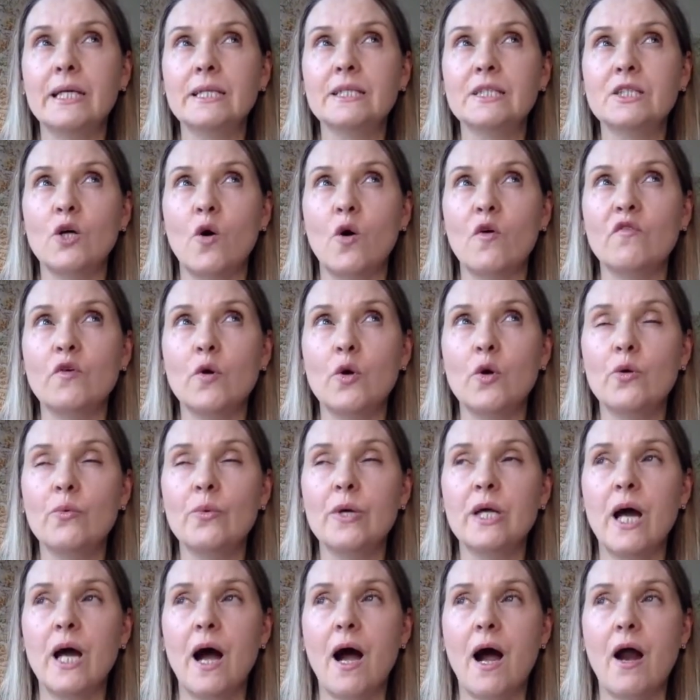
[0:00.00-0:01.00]
of who we
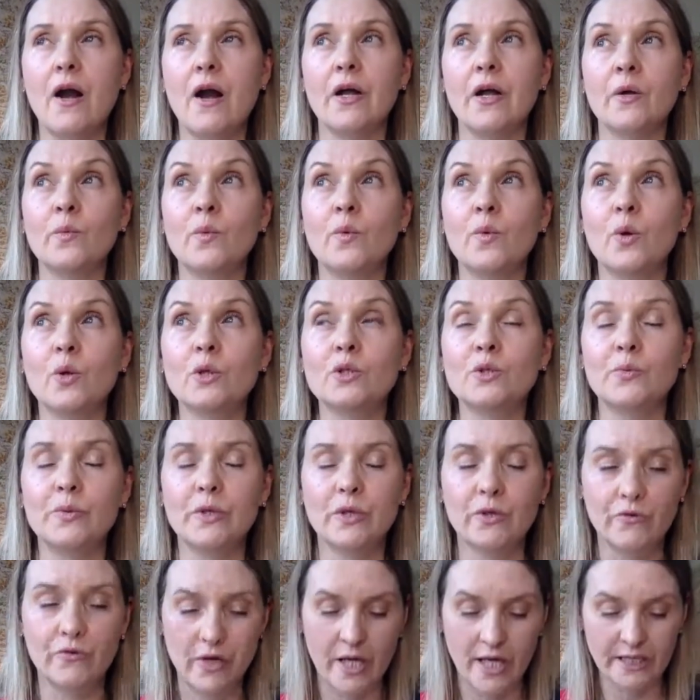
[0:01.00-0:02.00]
are and what we
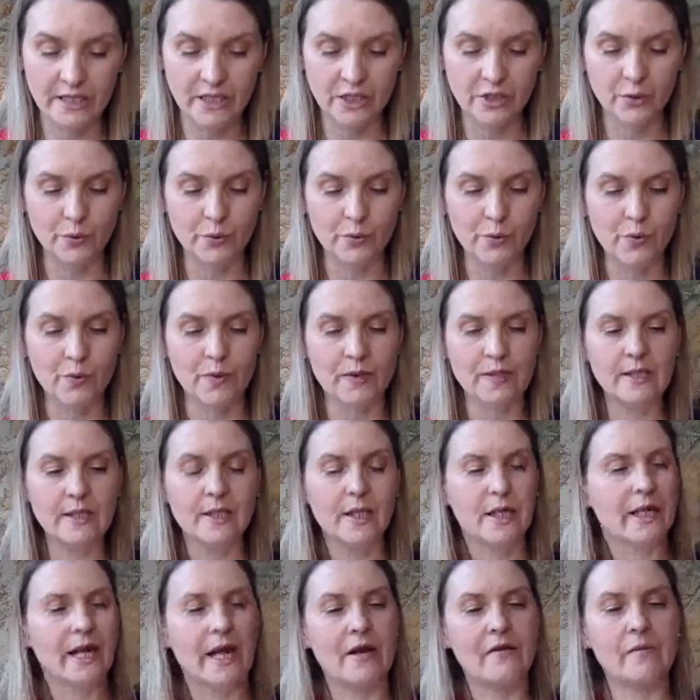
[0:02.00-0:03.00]
already know.
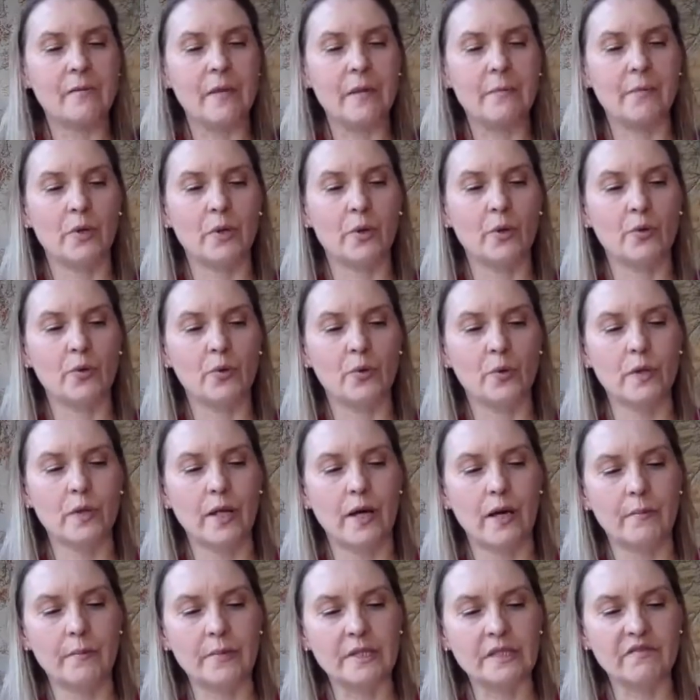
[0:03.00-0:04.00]
Can't remember who wrote
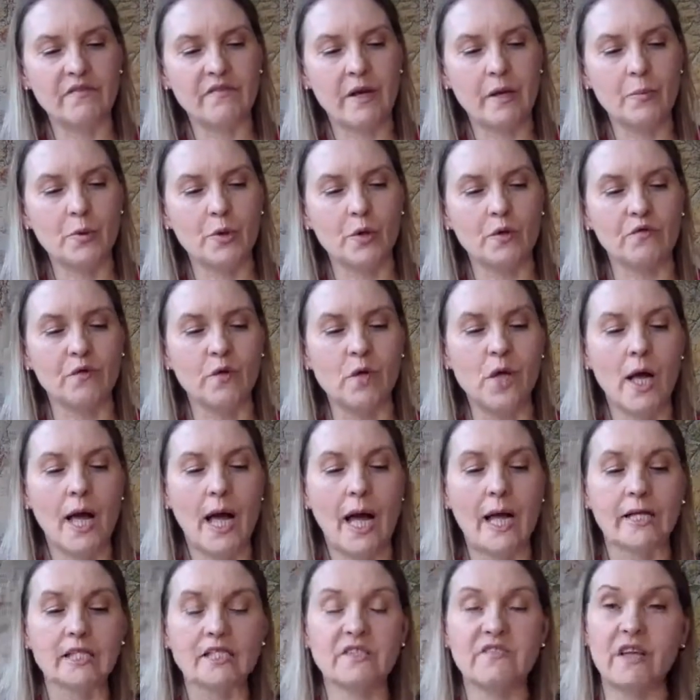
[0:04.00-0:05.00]
that, but it's very beautiful
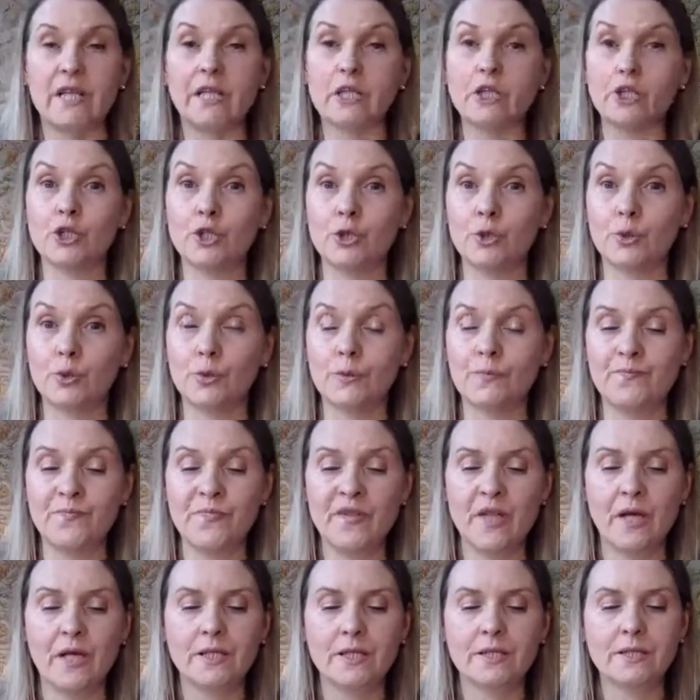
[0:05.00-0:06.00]
and it's very true.
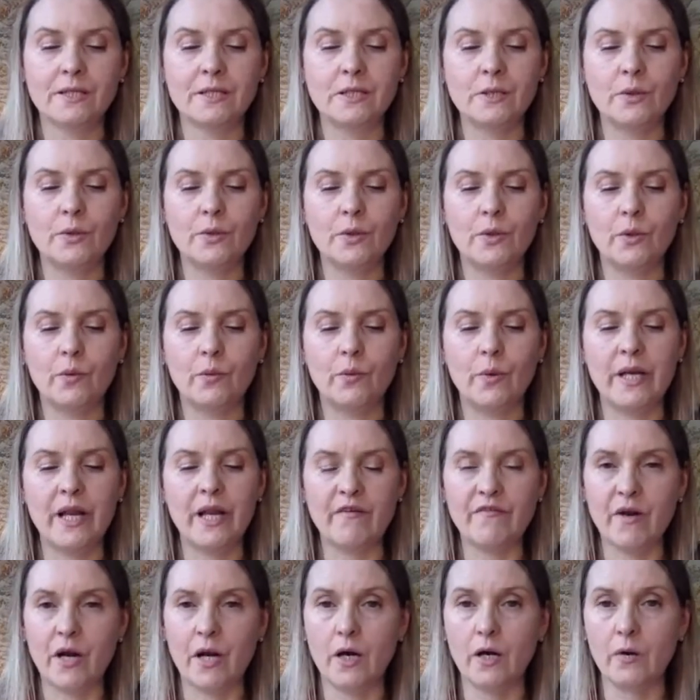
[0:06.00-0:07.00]
So
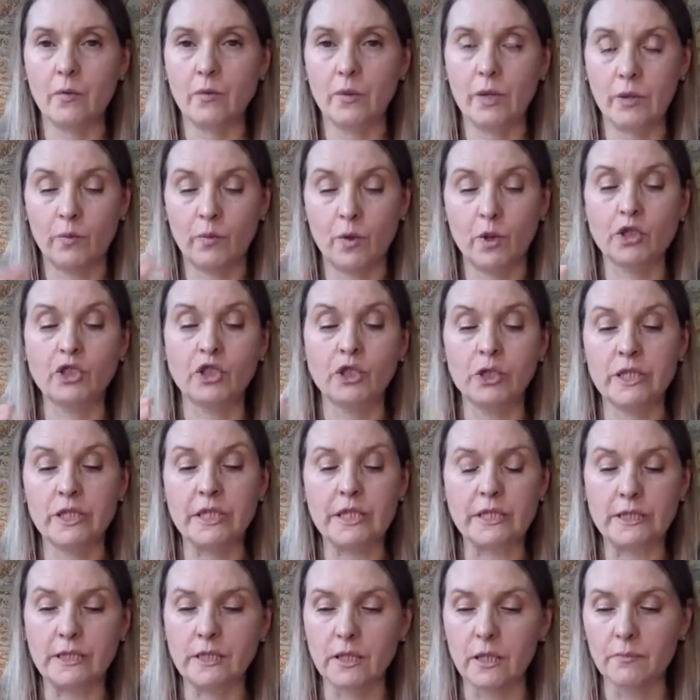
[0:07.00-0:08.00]
whenever we are watching
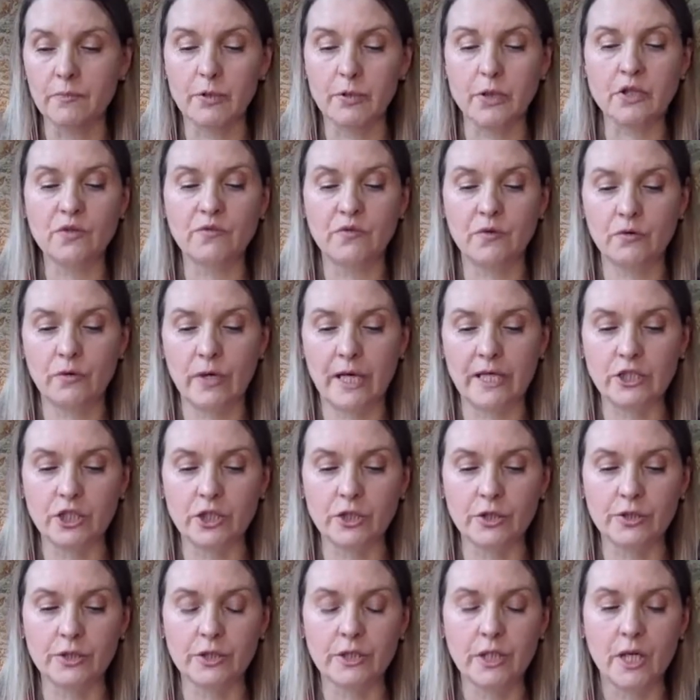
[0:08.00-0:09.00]
these beautiful rituals